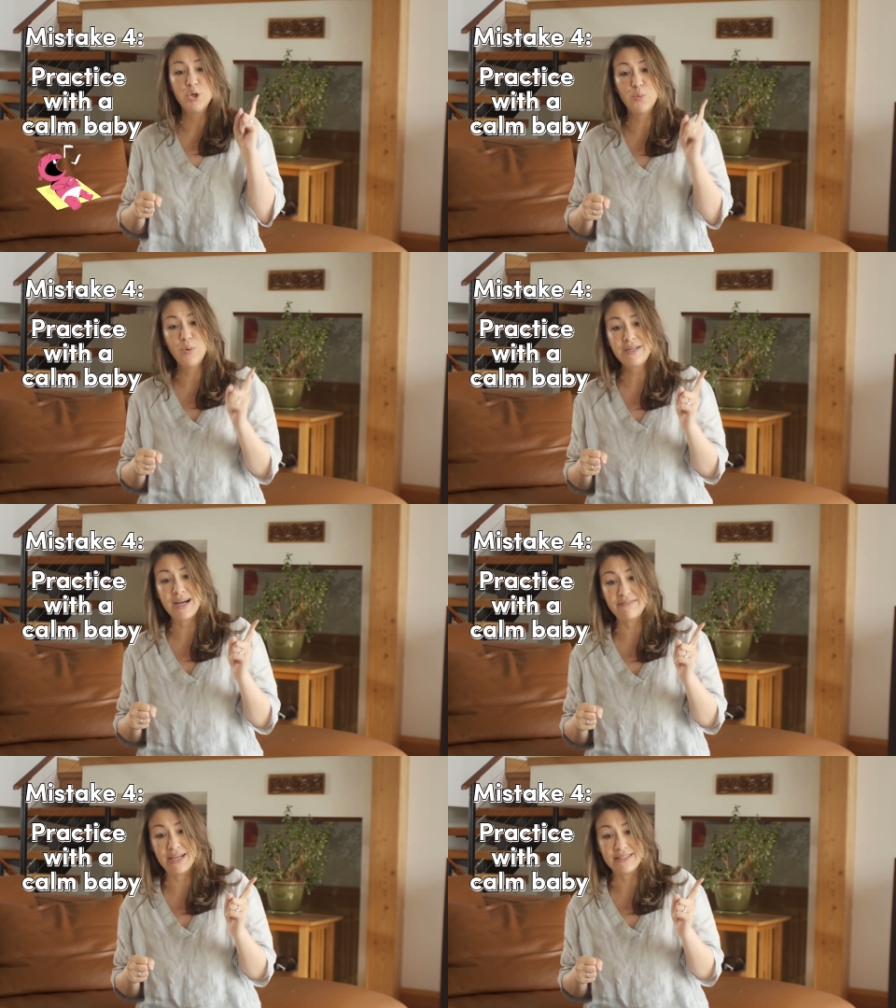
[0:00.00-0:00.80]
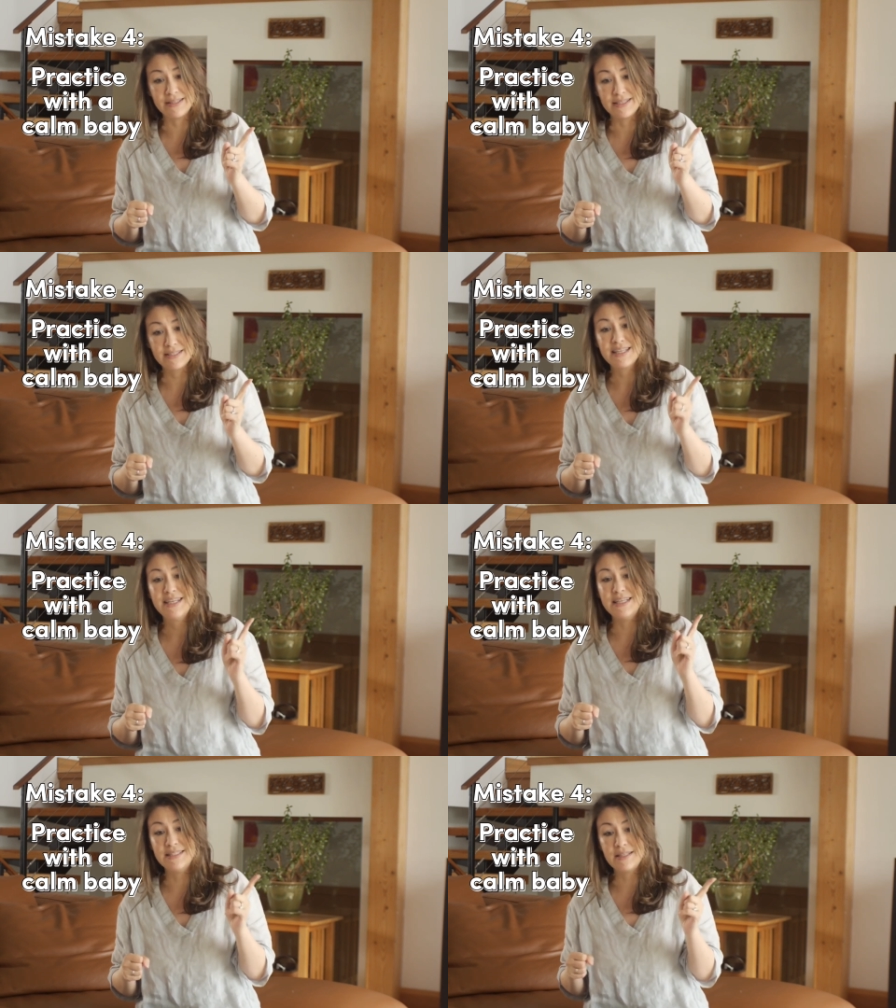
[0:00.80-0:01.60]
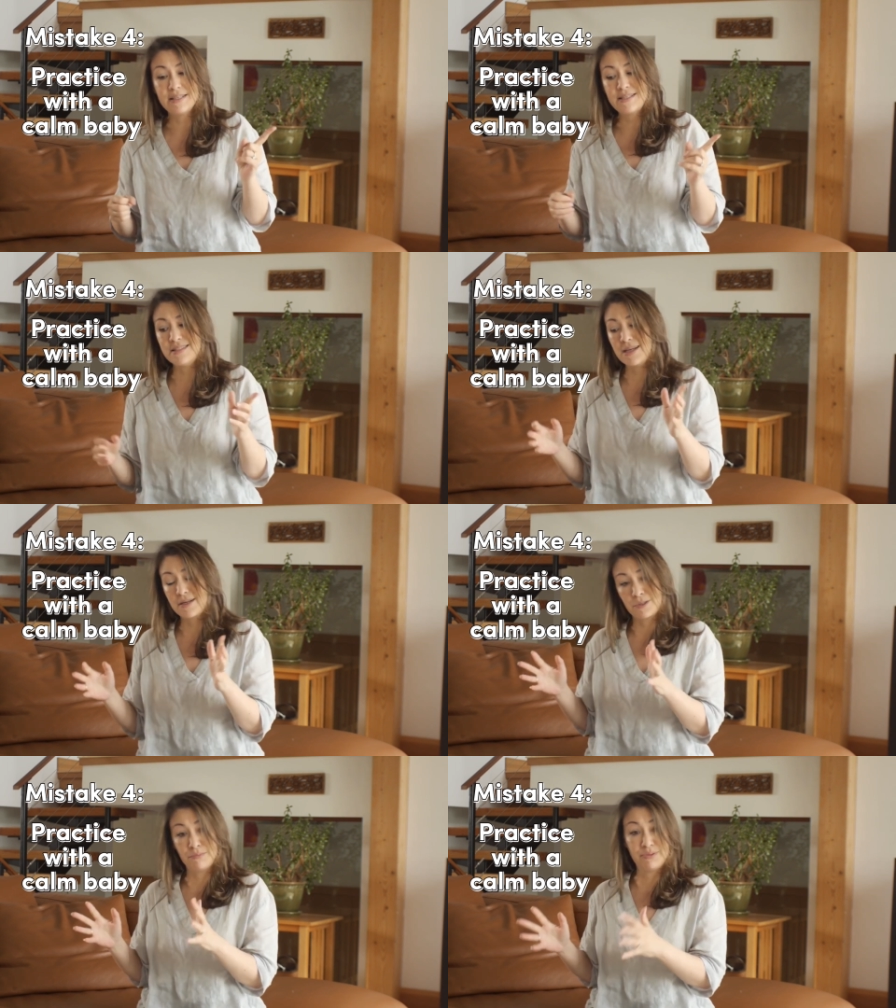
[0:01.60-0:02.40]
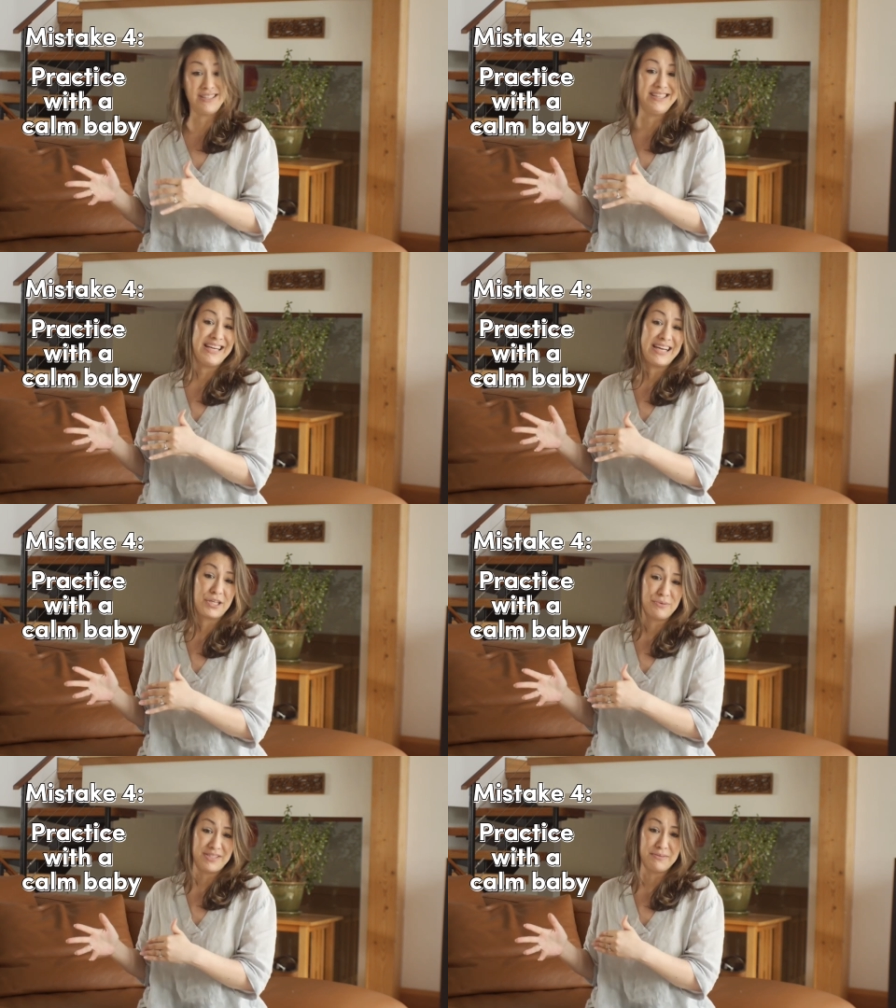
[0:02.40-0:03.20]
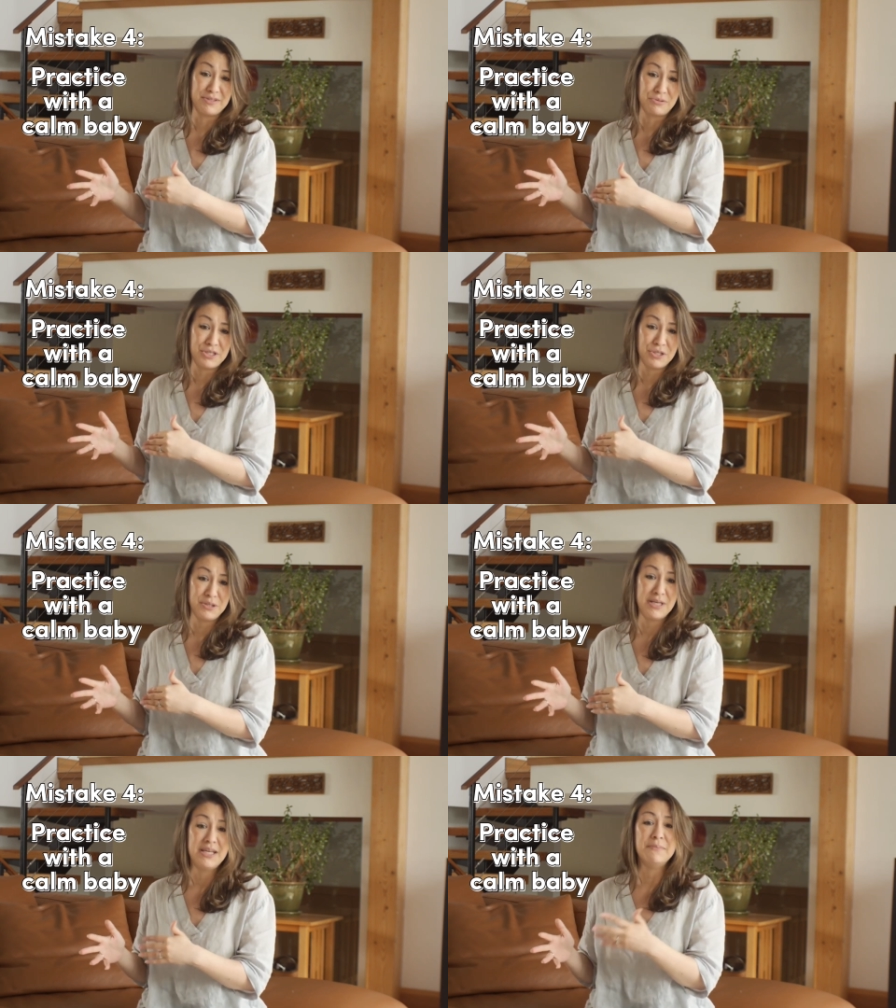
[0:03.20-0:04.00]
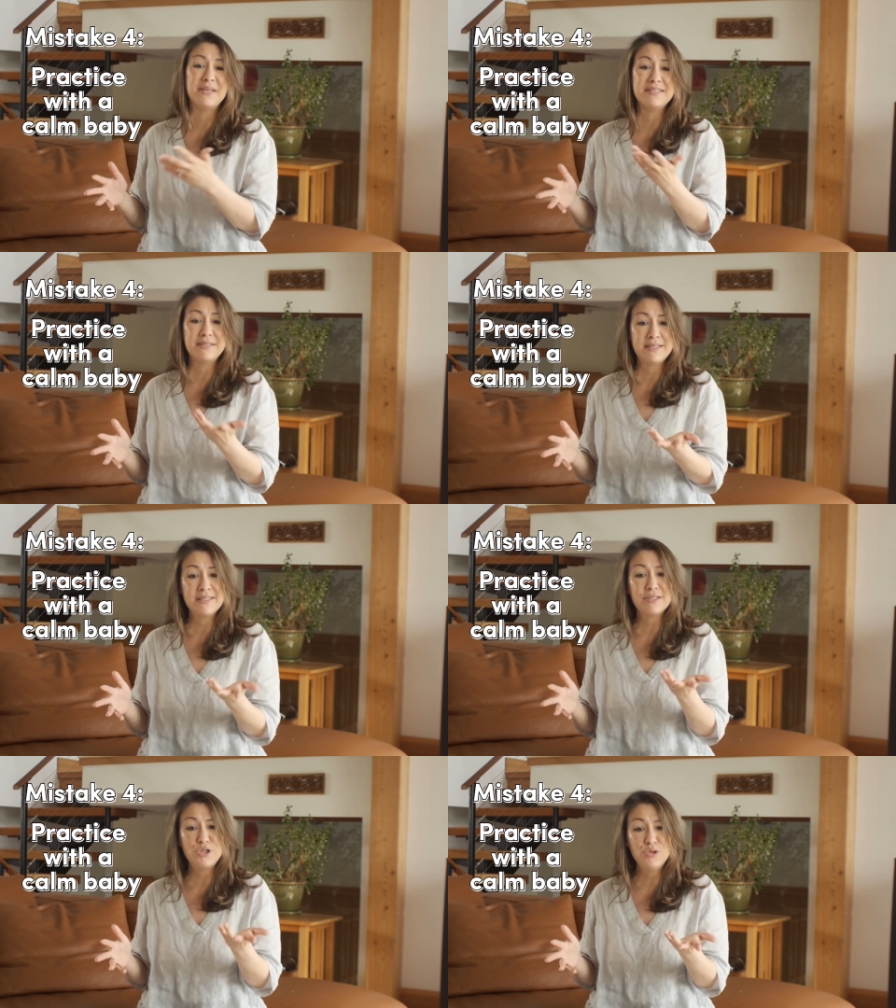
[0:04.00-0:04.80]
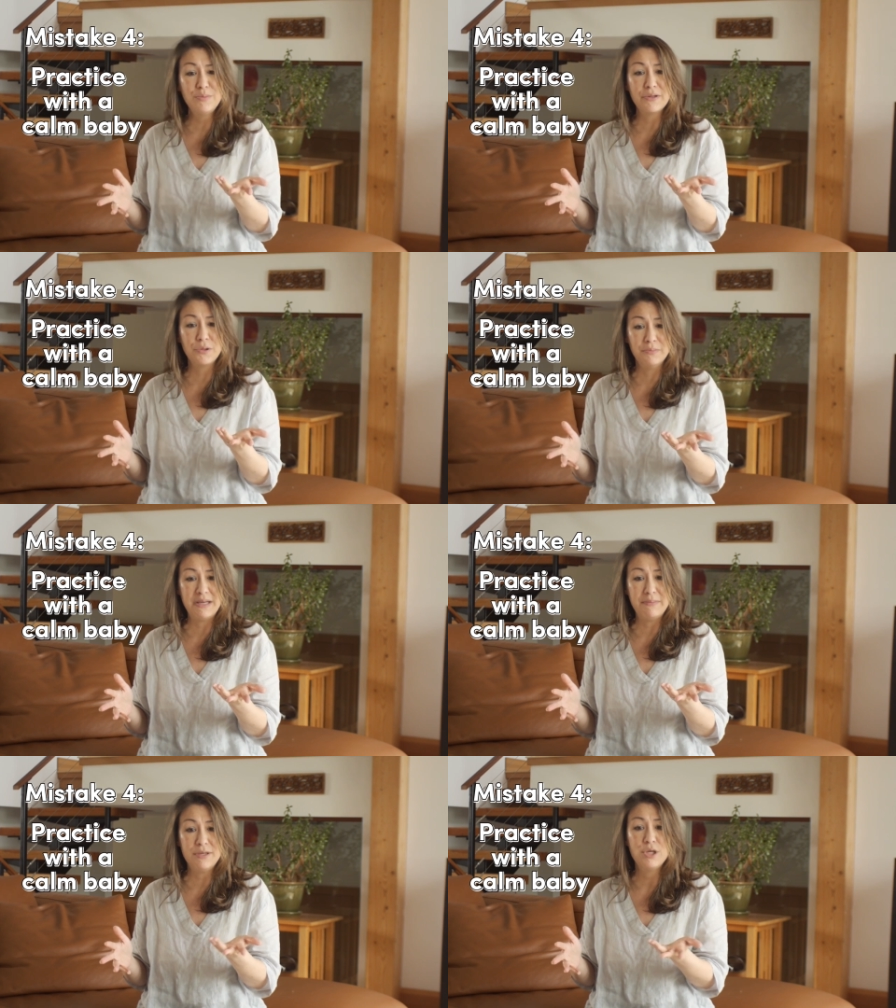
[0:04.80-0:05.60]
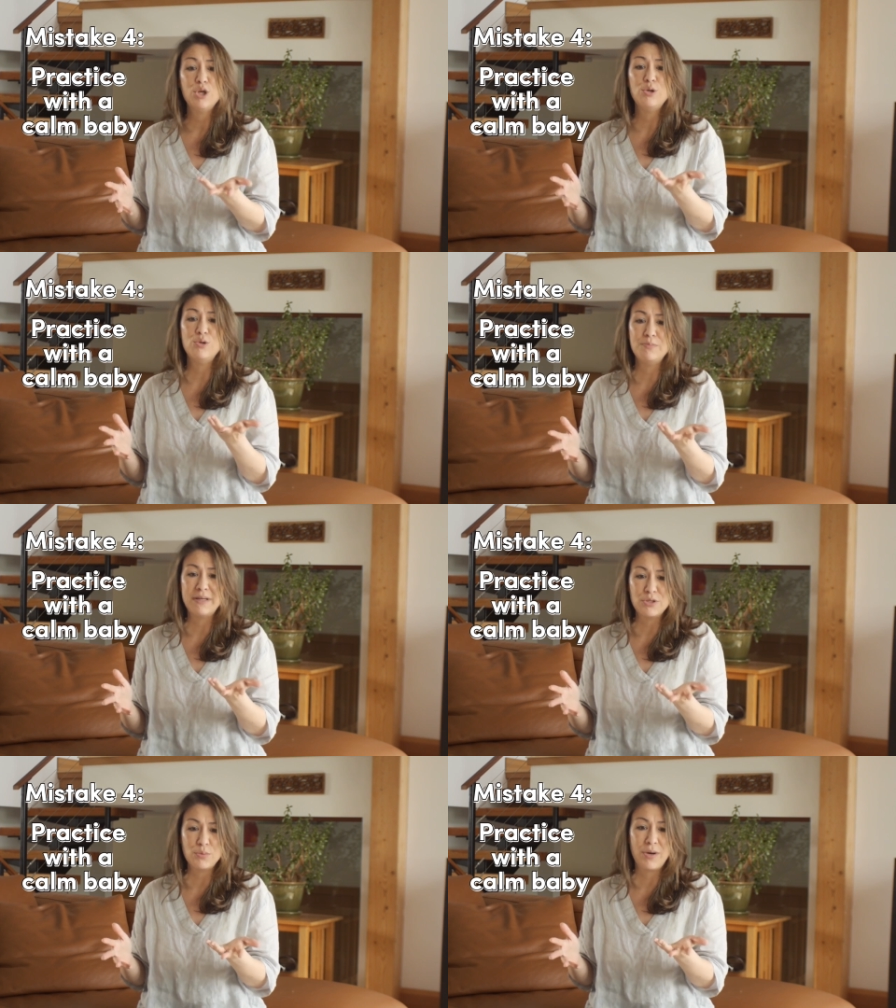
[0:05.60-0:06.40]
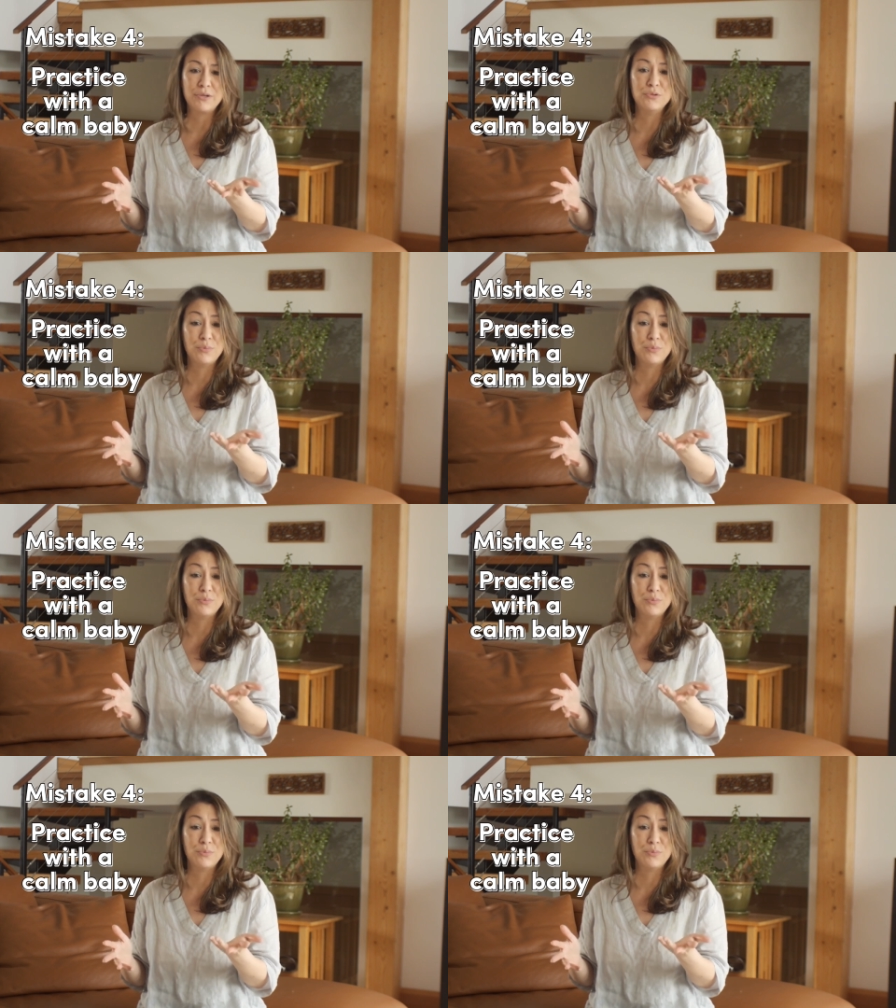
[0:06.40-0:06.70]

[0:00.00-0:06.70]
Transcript: One caveat to this is that this is not a completely accurate demonstration because this is a 2-month-old baby who's been swaddled